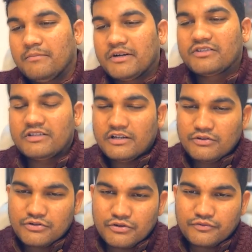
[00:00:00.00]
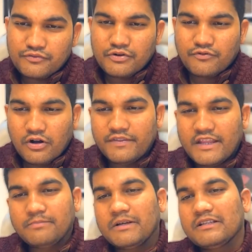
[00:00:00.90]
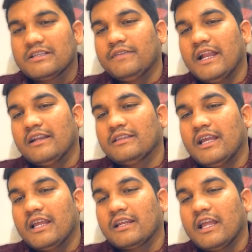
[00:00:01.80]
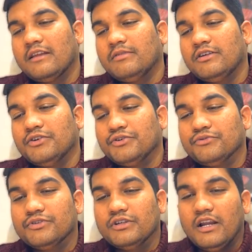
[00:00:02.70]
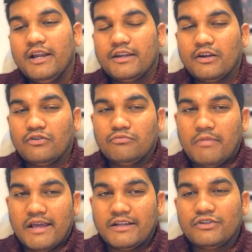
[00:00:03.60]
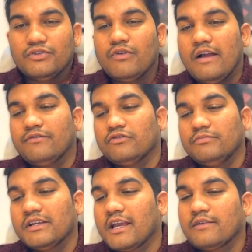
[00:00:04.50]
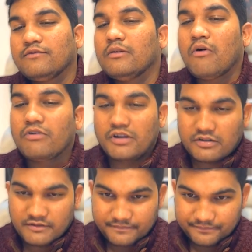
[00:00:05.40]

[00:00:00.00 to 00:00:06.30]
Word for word: But still, you should forewarn that person that there can be issues related to marriage. You have to be careful about it.